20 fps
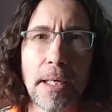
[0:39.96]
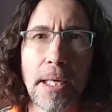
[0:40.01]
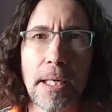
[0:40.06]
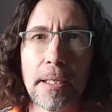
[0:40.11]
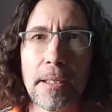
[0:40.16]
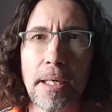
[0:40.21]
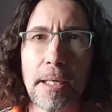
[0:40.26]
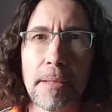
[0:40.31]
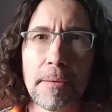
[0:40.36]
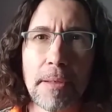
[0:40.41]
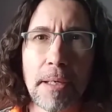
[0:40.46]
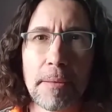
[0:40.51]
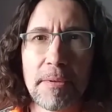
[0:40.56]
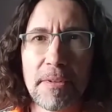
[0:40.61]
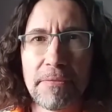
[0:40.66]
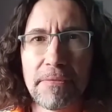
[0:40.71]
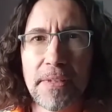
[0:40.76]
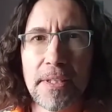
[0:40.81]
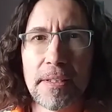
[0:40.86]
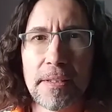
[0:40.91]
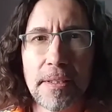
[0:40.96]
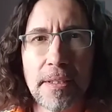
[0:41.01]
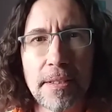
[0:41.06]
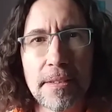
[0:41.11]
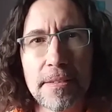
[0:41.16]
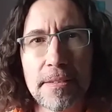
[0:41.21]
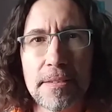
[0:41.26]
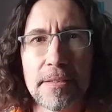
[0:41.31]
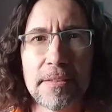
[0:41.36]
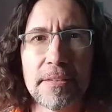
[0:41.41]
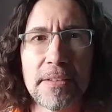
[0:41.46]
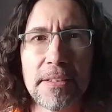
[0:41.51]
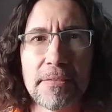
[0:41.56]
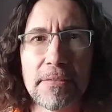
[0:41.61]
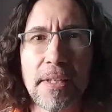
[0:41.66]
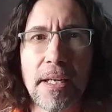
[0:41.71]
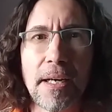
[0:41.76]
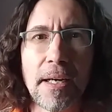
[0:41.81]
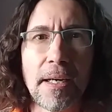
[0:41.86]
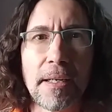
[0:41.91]
I'm a fairly conservative
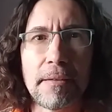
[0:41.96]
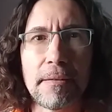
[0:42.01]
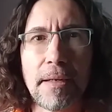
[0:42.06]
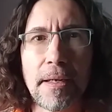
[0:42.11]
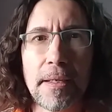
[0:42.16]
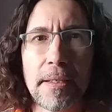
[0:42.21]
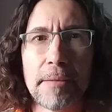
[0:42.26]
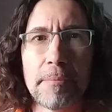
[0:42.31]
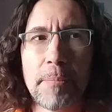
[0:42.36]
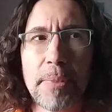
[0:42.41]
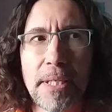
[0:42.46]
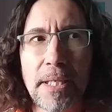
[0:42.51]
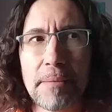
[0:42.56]
guy, right? But